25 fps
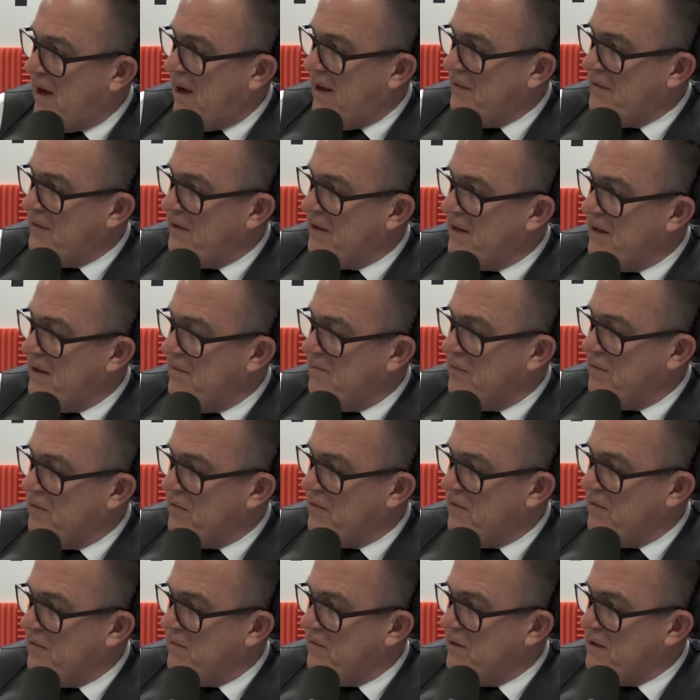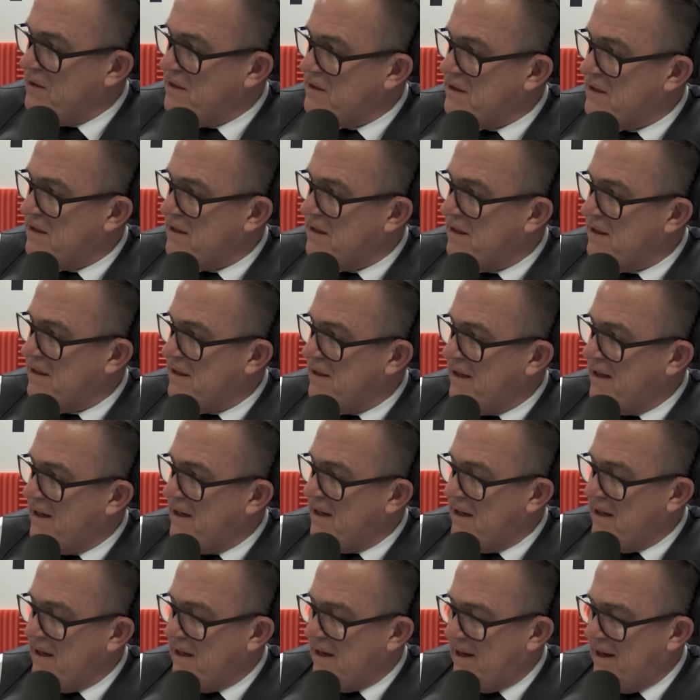I think you put Winston in
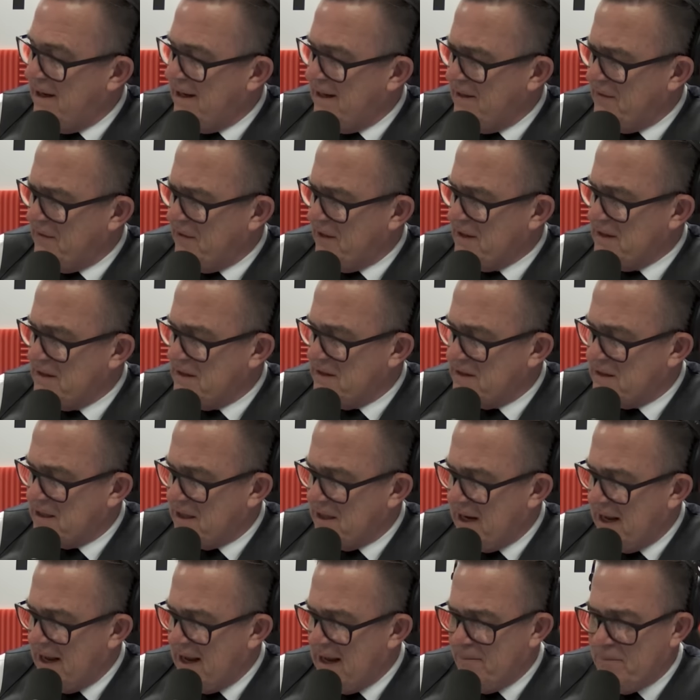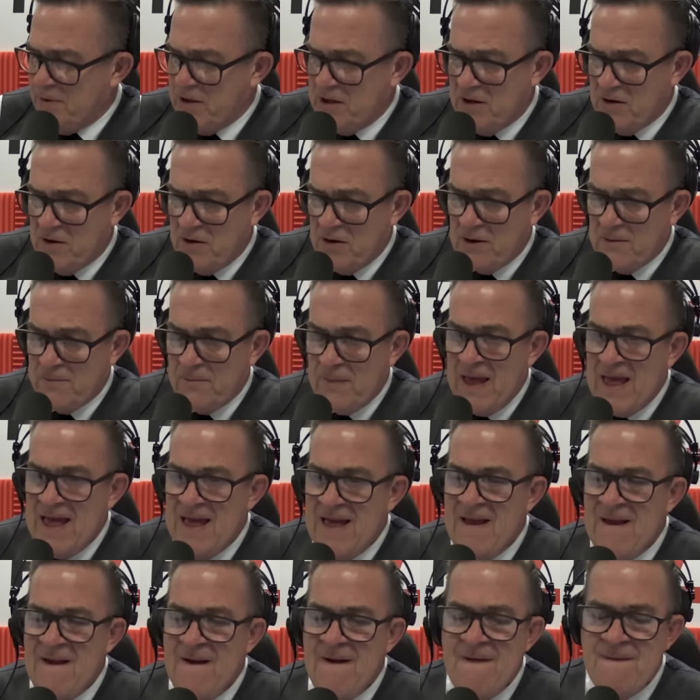the uh, he thinks it's going to happen column.
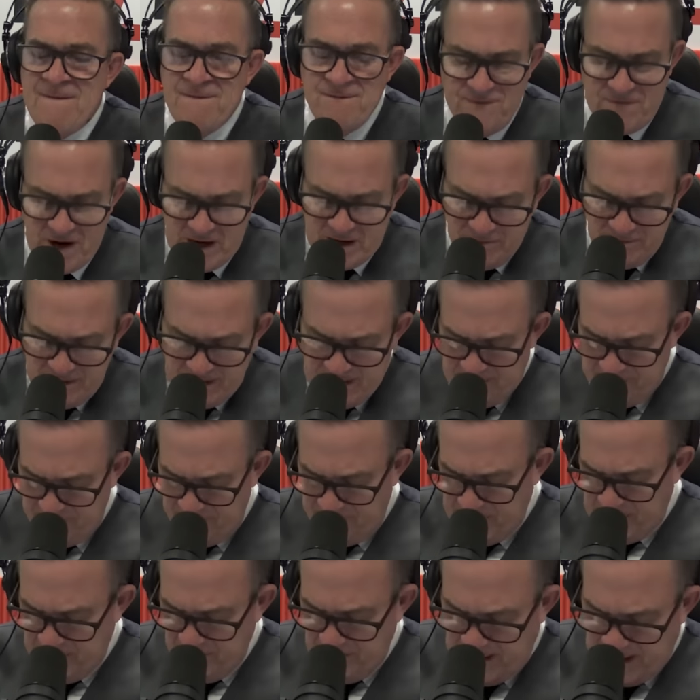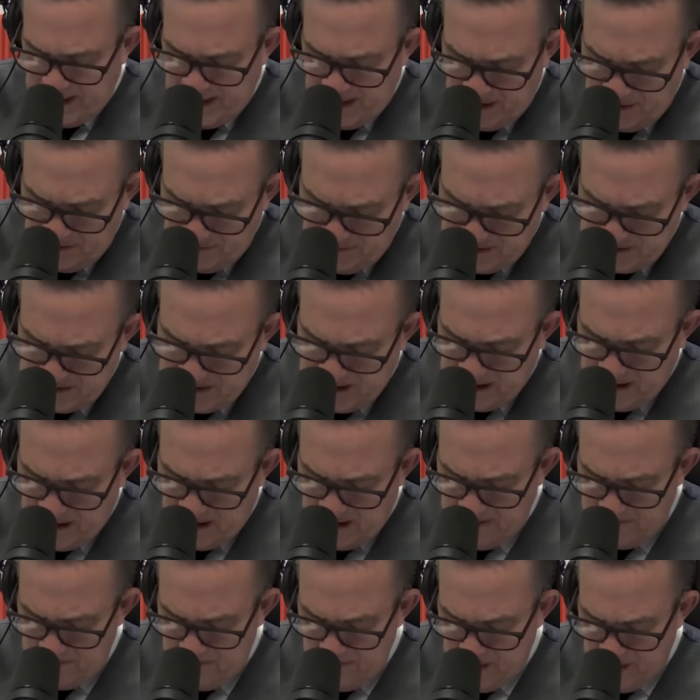Very, very interesting.
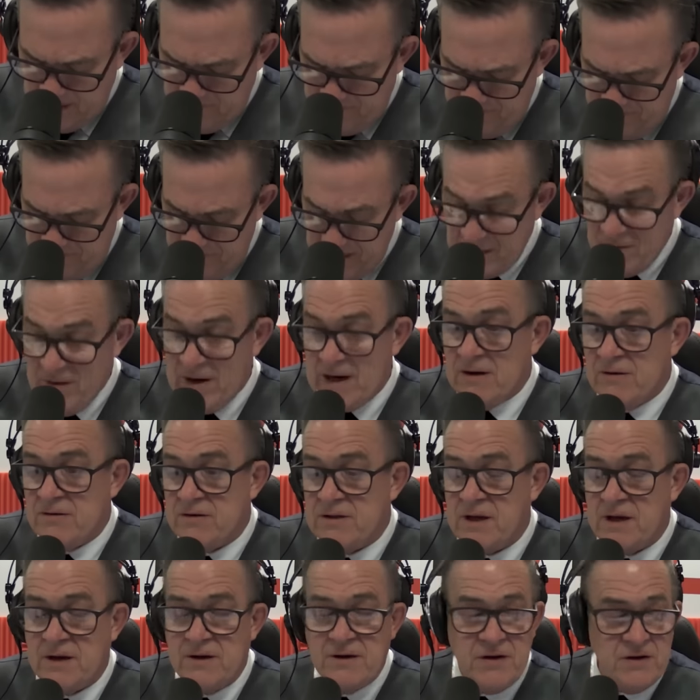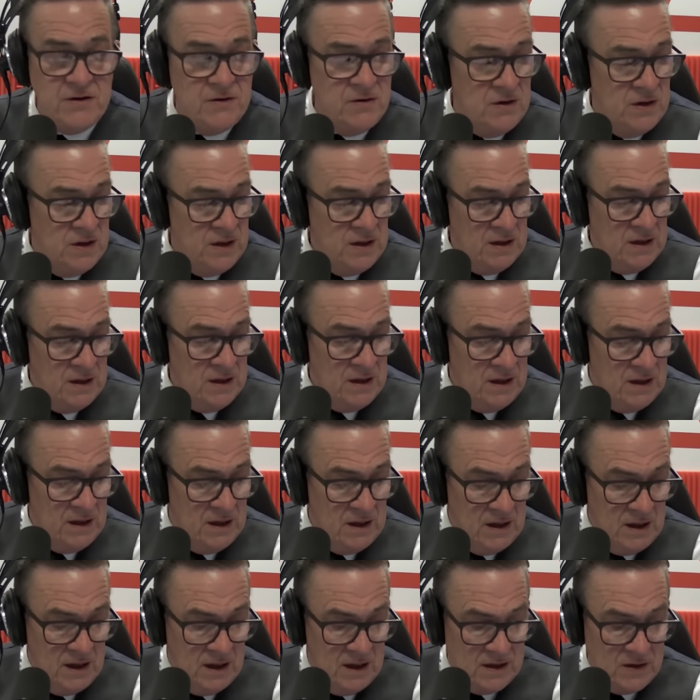I'm very interested too
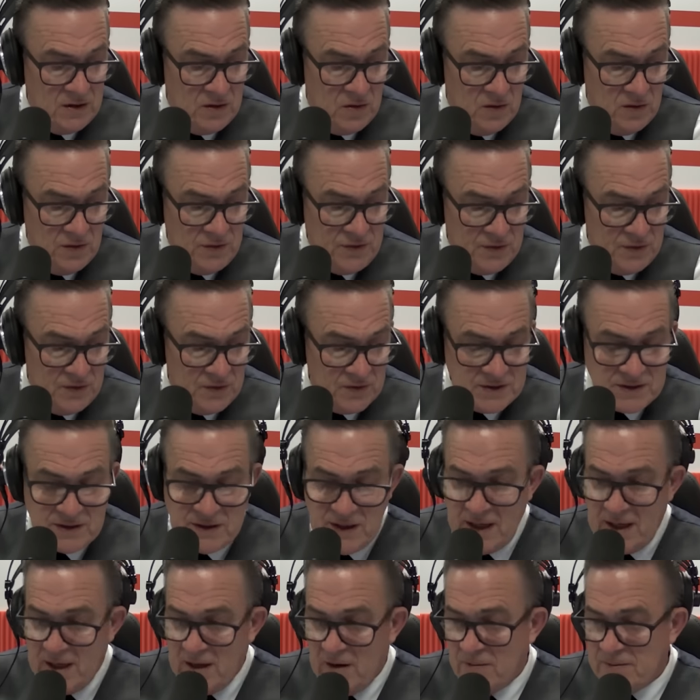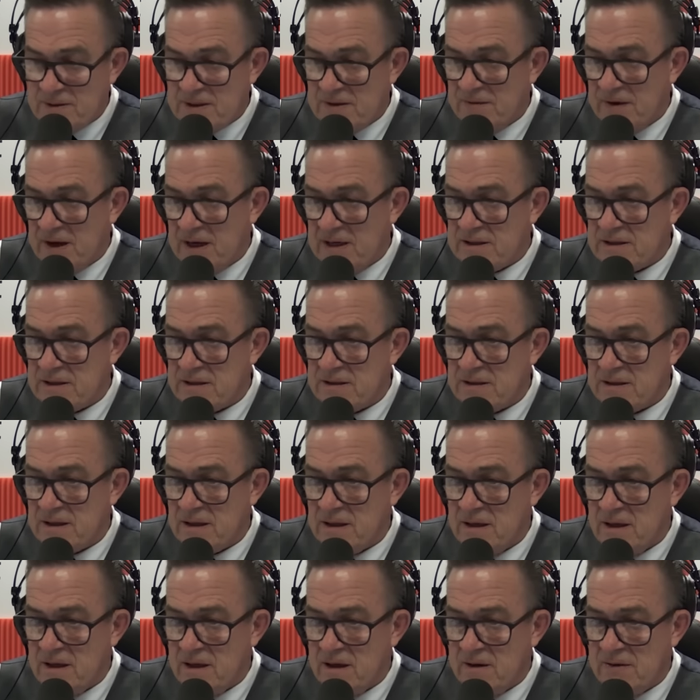in your thoughts and observations
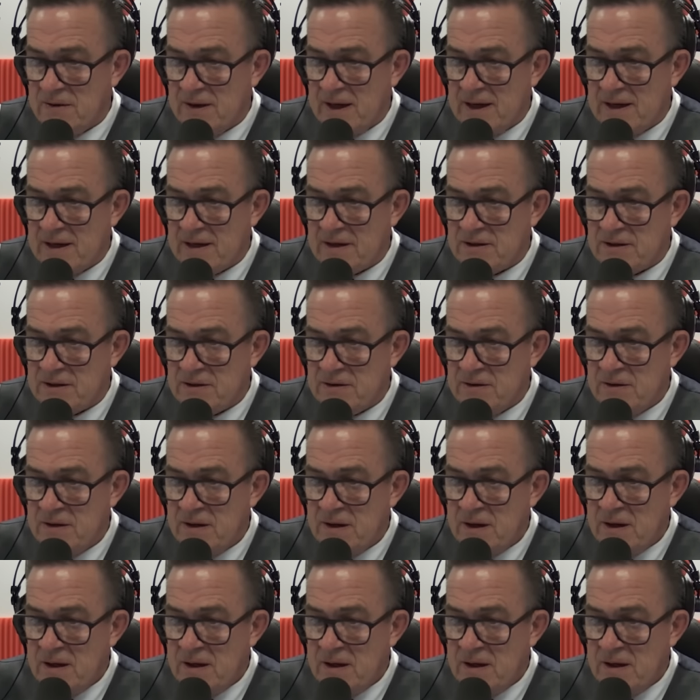on that issue.